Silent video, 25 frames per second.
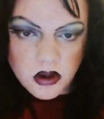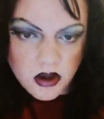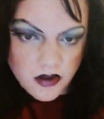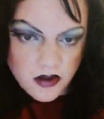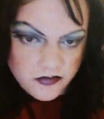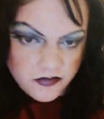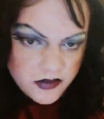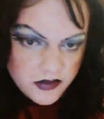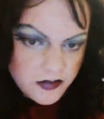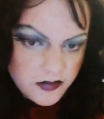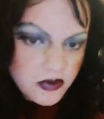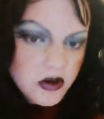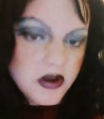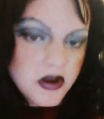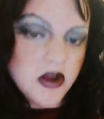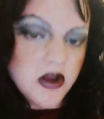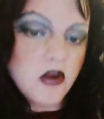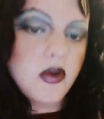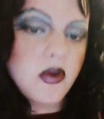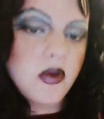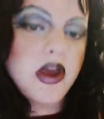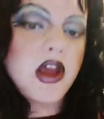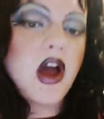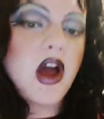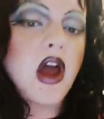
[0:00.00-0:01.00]
And after
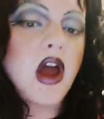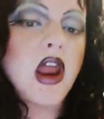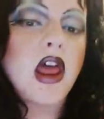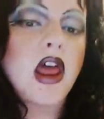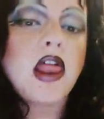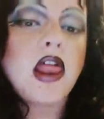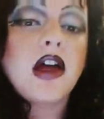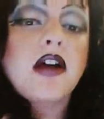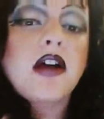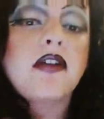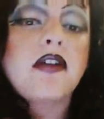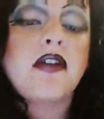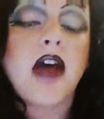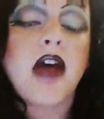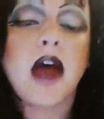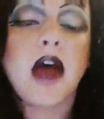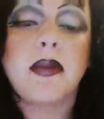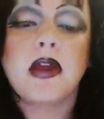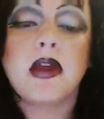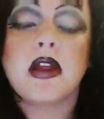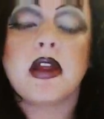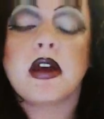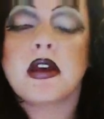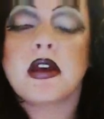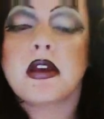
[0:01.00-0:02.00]
putting a wig on, I look
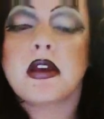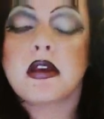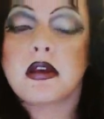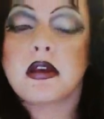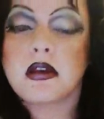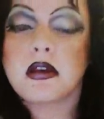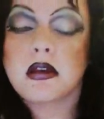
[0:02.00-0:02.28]
fabulous.